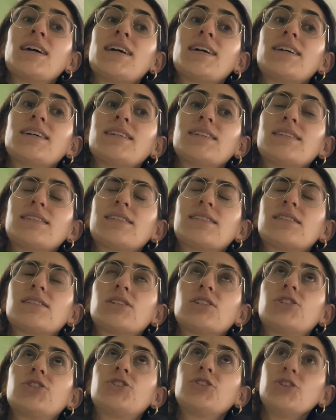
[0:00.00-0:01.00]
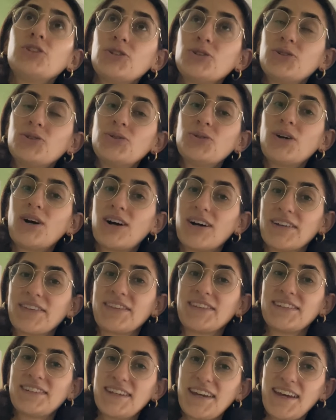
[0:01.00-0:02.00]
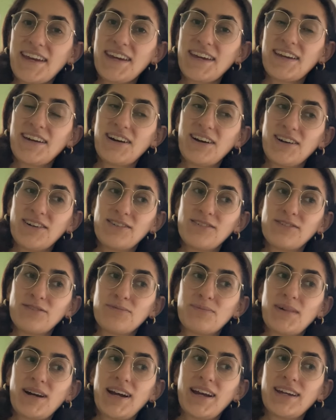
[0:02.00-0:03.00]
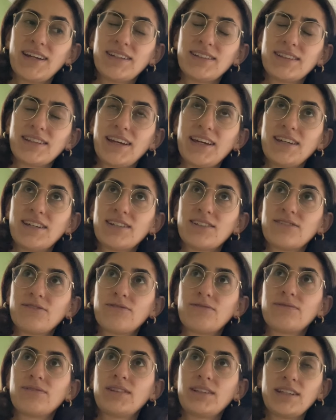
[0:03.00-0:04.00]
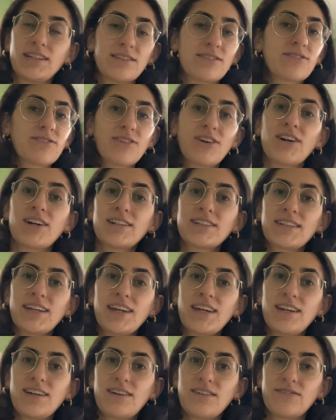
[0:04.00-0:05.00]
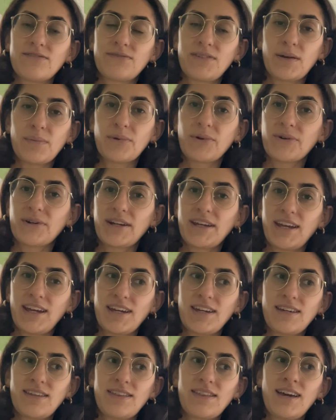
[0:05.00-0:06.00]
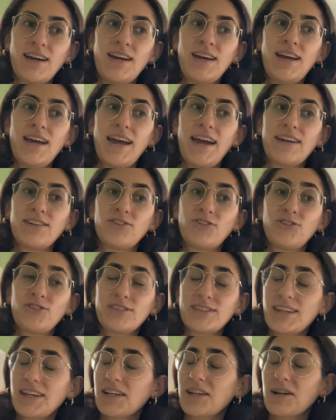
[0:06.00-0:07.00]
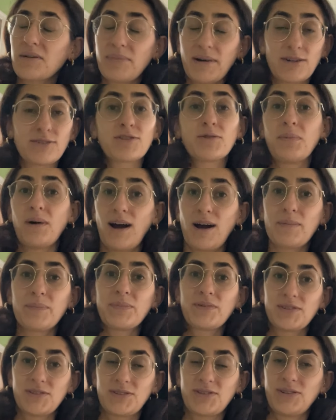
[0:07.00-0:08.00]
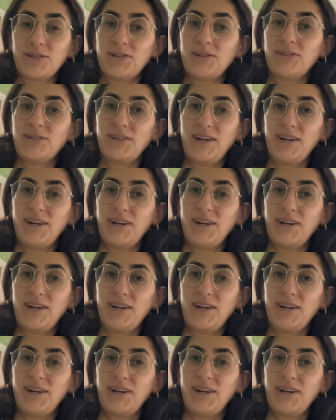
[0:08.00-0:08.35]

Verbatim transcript: is due on the day of my like lease start date on February 8th and she's like about to pop so